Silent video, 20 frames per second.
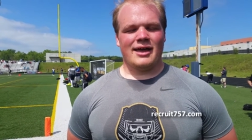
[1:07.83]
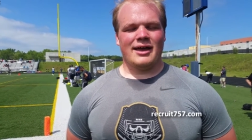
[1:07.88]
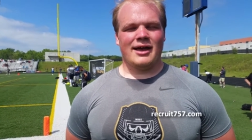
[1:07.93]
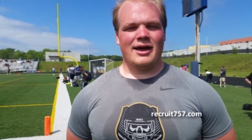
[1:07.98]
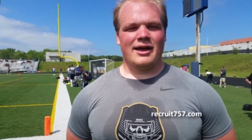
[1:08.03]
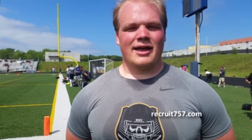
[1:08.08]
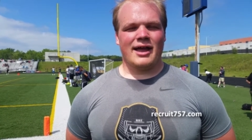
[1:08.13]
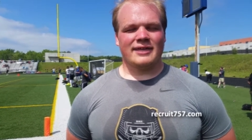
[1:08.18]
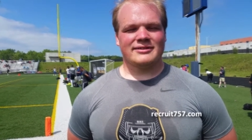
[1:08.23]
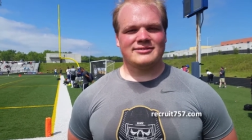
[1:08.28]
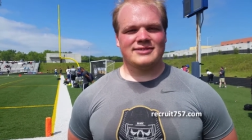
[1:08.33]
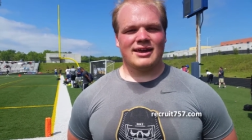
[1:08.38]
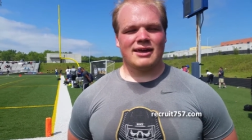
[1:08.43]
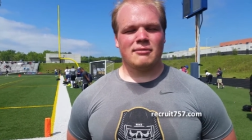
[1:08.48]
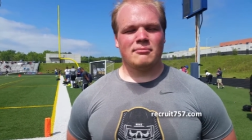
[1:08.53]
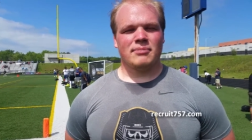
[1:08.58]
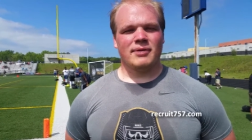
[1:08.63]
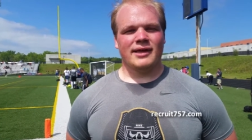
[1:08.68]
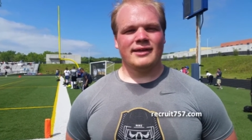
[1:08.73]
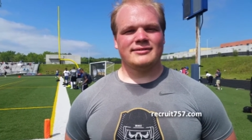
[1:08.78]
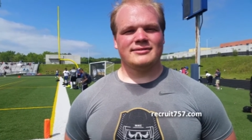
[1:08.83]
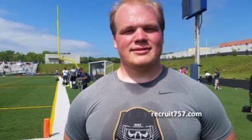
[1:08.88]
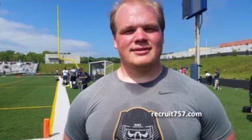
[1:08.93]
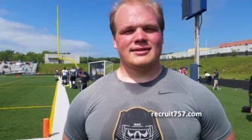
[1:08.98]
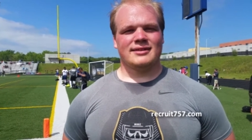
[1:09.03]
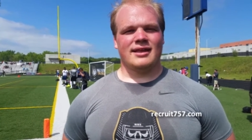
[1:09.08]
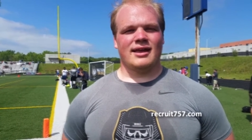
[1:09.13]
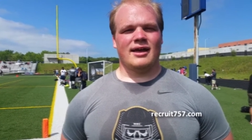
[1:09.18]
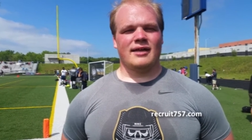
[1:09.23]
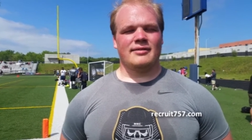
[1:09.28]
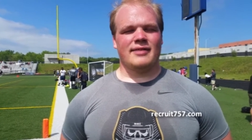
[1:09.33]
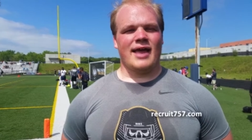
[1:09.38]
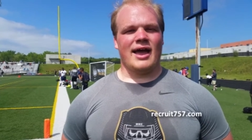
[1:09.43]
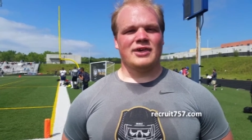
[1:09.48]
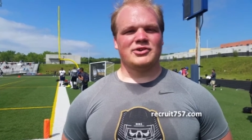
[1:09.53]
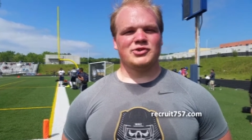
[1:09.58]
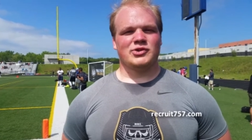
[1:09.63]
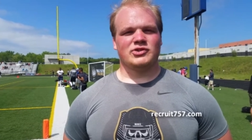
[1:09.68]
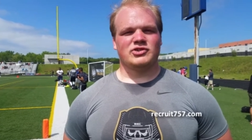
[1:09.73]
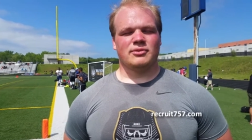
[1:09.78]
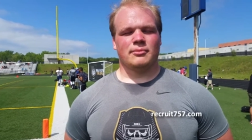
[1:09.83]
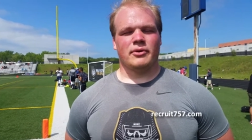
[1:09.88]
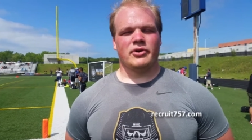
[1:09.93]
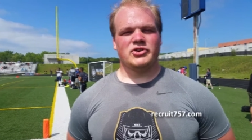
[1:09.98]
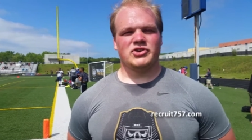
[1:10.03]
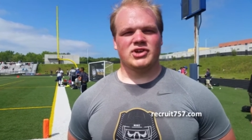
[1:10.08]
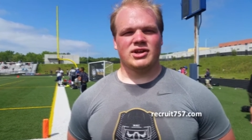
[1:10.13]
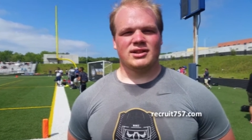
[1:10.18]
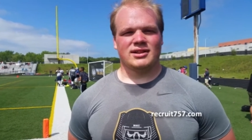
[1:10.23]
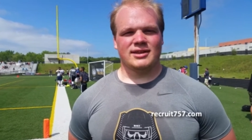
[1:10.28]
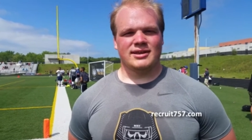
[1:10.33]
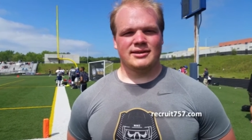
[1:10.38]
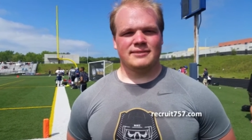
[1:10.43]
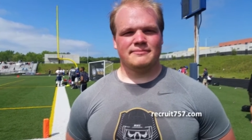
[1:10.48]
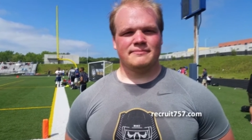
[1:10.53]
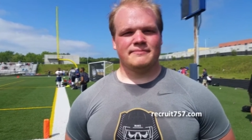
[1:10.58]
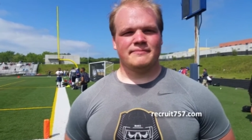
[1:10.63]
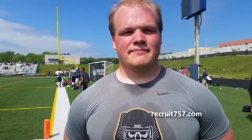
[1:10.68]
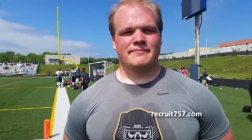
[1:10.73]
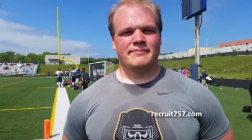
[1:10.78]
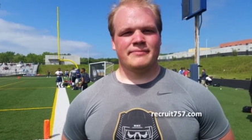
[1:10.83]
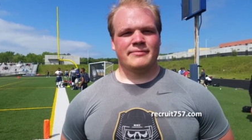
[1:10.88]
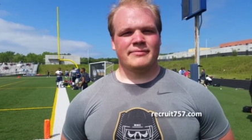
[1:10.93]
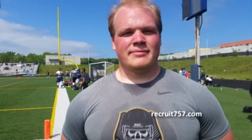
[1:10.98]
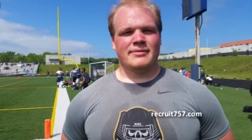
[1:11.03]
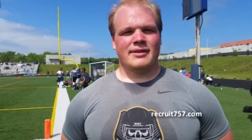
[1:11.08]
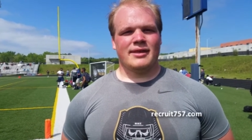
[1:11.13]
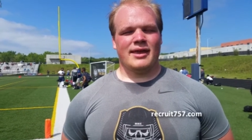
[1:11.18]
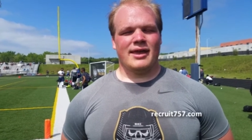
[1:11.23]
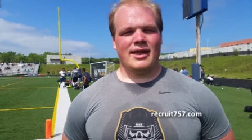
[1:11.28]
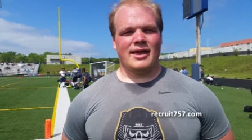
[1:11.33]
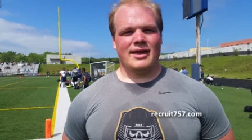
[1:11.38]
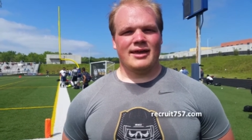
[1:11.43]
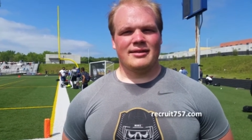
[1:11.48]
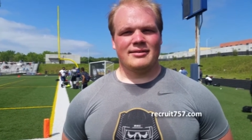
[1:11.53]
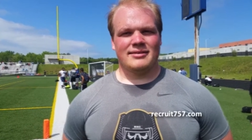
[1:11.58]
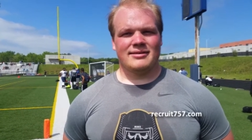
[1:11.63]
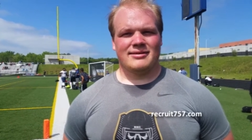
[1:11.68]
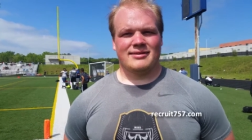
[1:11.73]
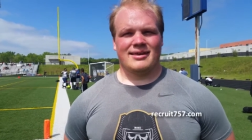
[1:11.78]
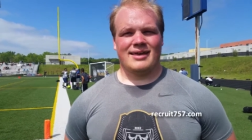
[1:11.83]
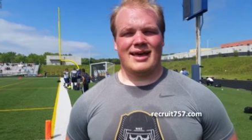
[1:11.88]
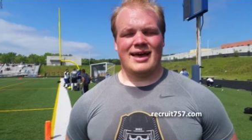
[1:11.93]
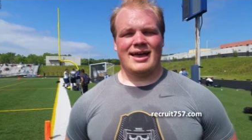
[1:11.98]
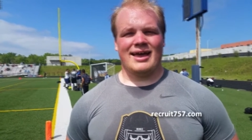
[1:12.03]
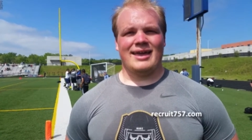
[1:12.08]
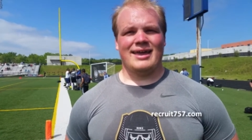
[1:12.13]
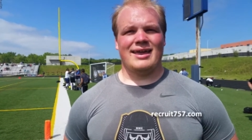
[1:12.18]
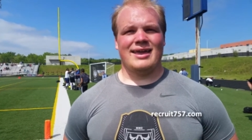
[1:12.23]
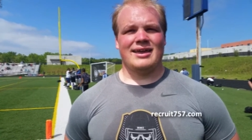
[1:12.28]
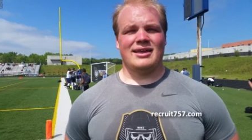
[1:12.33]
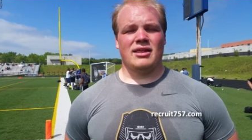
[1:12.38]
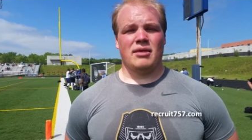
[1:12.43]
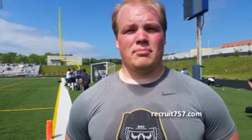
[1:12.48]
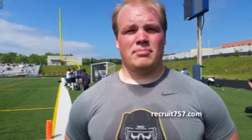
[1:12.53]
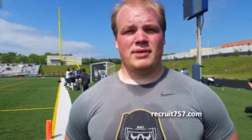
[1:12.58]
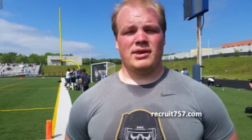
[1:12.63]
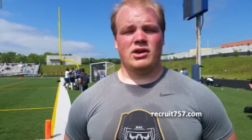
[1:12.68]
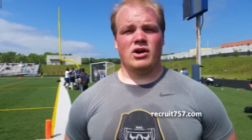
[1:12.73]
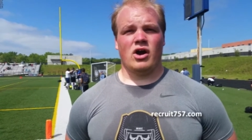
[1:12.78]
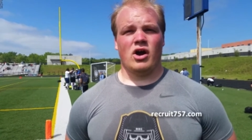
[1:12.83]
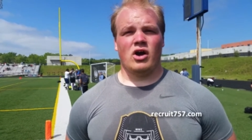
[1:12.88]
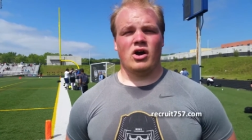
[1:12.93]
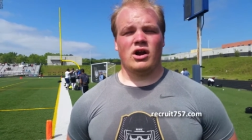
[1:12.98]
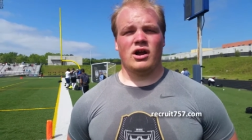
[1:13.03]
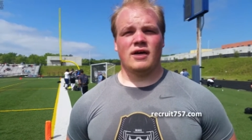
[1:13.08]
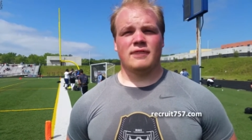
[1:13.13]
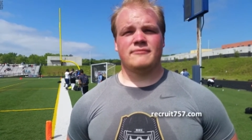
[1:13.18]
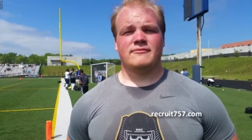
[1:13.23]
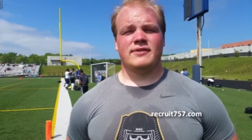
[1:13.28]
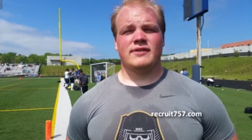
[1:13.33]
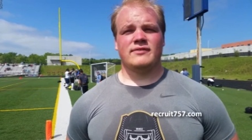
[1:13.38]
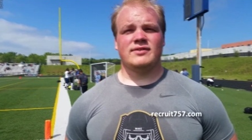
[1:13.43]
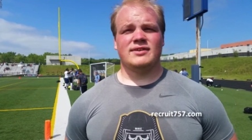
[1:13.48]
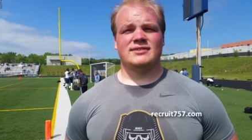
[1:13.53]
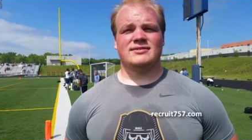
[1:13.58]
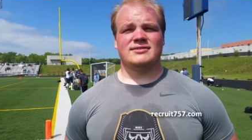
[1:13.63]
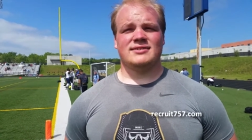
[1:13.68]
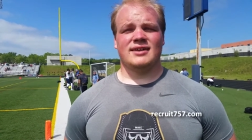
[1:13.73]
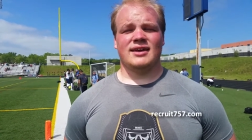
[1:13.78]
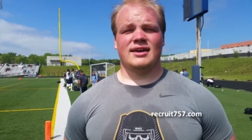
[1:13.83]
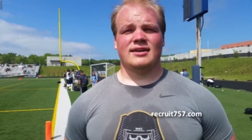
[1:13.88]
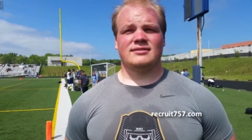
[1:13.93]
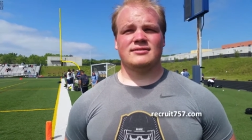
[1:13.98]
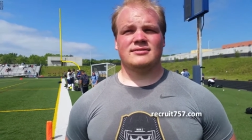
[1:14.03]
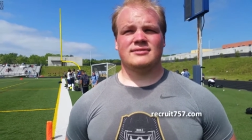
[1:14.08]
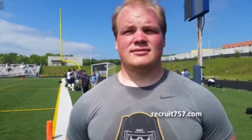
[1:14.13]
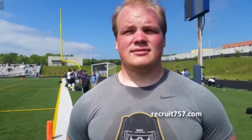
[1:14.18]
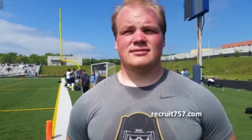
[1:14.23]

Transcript: I, uh, got second place in the uh, Nationals Emerging Elite, and I hit a PR of 56.